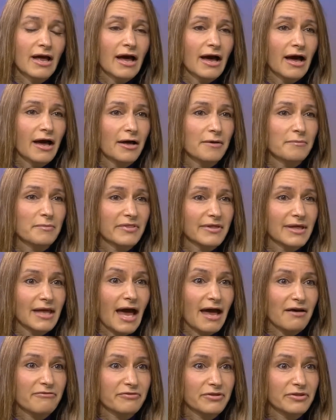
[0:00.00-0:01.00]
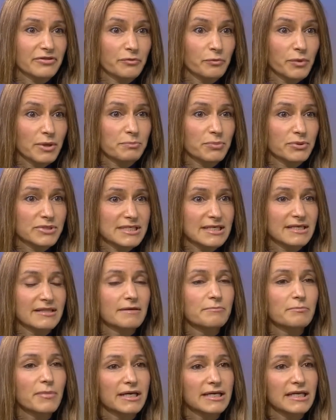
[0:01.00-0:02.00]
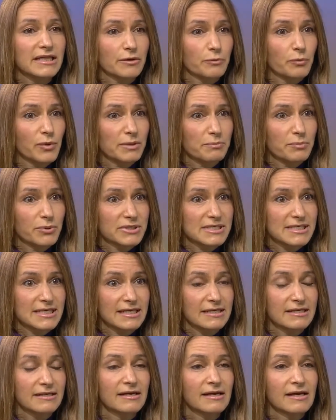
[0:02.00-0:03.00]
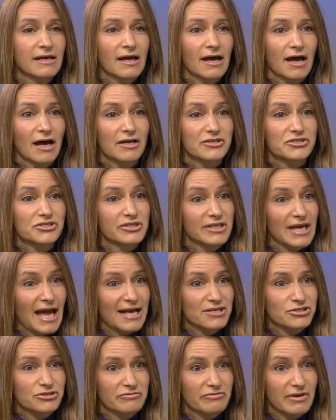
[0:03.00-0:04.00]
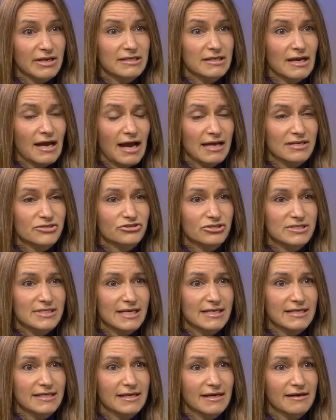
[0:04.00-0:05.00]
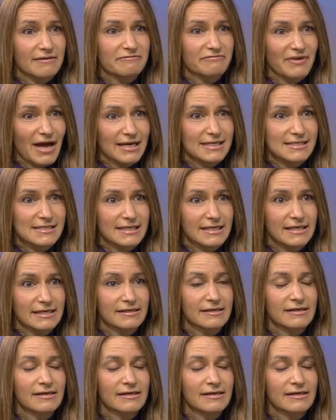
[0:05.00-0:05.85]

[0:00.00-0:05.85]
the effort that we put in, the money that we put in to the AstraZeneca vaccine.